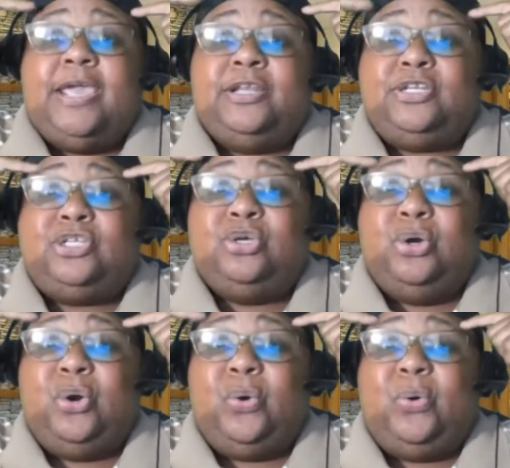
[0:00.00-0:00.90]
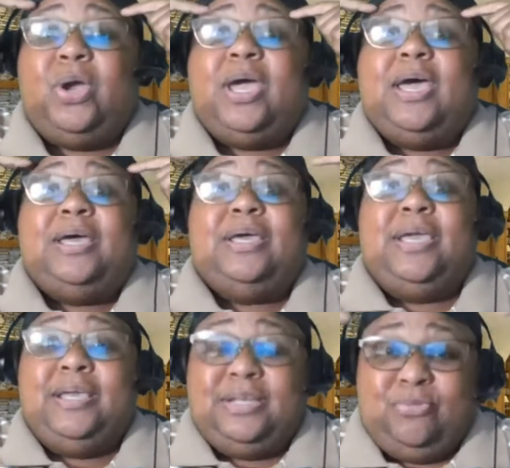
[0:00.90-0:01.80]
into
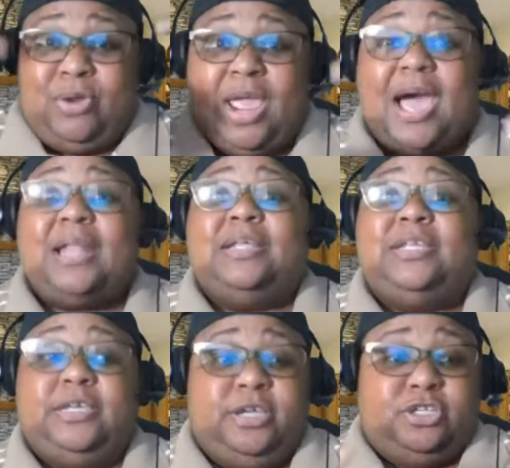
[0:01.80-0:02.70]
reality.